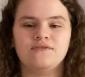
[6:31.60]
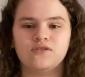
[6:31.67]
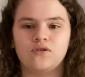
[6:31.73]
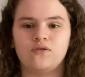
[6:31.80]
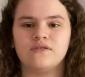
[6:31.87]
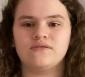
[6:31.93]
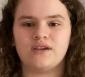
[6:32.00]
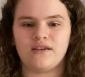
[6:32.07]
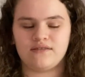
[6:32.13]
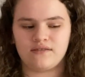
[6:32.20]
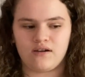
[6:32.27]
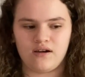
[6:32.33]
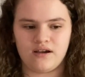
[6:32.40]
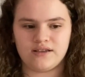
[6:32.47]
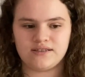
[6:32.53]
though it does
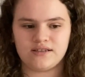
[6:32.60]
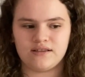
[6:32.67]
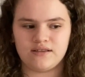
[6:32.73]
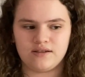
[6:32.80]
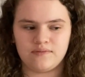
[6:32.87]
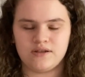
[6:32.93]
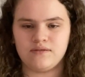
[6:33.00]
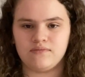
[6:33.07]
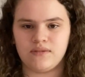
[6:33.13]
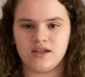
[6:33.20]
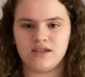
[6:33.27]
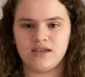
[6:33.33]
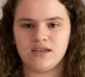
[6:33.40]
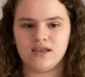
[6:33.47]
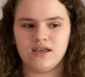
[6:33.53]
cost a little bit of
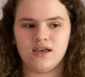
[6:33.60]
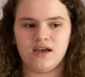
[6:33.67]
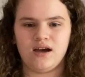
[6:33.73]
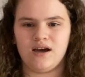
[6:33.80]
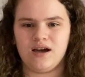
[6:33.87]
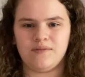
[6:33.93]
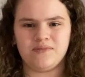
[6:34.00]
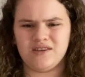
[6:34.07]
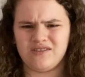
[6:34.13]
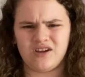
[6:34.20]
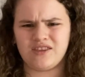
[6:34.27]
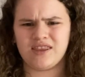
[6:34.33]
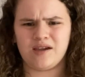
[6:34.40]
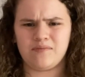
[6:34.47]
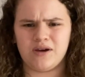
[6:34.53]
money,
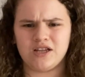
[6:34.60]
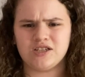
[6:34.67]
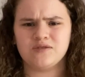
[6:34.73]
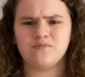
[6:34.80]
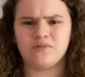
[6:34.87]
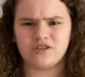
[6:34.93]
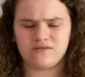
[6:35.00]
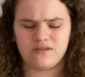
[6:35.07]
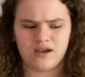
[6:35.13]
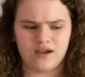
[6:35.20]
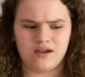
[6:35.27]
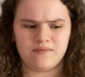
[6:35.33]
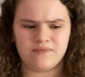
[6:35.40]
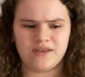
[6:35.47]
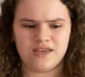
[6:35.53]
not that much, but
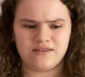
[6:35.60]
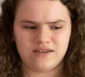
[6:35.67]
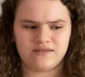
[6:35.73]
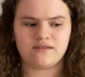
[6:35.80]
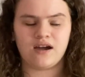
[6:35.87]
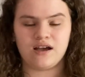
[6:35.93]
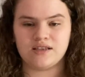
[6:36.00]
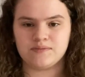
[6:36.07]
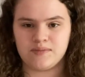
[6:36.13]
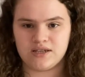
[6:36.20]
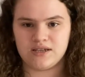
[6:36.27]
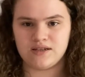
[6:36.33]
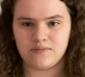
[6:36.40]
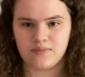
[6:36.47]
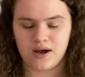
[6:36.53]
it does cost
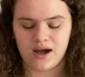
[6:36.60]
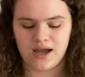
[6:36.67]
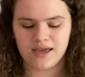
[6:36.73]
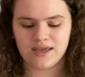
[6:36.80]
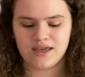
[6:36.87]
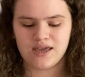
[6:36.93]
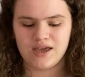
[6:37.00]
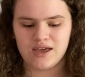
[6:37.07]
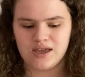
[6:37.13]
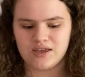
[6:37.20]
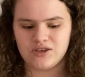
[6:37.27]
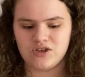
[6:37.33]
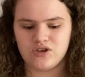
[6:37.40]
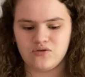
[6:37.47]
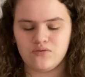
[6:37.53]
money to buy,
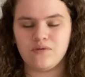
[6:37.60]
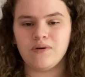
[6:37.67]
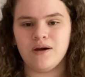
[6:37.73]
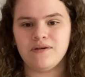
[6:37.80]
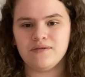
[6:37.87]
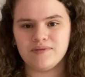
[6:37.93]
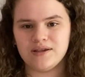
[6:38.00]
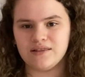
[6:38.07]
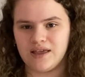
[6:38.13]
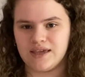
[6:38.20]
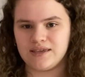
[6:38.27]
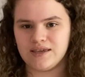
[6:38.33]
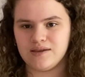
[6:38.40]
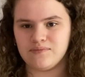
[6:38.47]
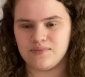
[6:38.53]
you will probably
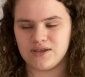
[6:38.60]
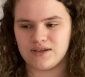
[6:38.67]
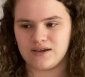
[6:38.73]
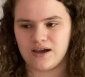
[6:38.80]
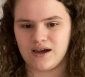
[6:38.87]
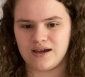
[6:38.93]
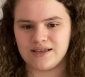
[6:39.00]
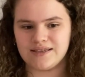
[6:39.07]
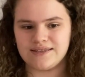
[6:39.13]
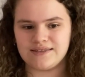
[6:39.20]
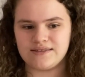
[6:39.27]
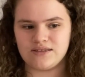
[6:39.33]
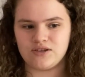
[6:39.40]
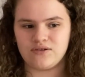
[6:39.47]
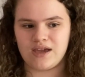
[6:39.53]
like it
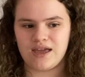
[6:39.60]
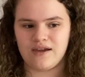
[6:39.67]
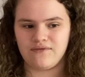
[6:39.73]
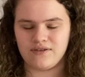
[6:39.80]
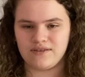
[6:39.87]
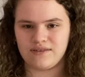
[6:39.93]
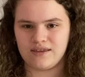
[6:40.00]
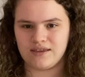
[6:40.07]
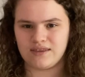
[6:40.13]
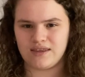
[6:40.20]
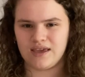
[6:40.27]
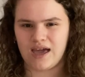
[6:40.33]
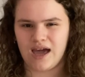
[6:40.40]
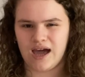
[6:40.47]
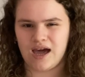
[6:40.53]
because you get everything in
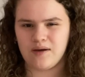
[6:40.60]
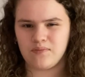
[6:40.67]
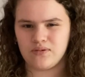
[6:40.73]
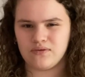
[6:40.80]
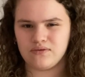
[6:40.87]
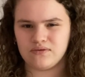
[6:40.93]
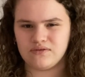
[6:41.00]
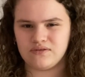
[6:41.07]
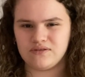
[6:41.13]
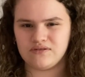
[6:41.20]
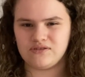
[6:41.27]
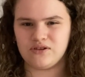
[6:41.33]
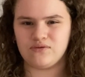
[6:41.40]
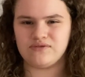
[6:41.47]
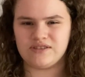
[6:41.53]
the app.
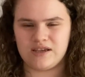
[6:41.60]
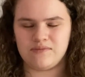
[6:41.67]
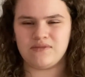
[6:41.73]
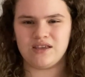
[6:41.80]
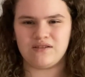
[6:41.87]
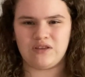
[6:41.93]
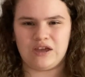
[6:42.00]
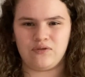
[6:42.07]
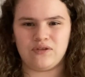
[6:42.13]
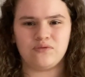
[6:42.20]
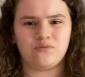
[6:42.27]
So same thing like with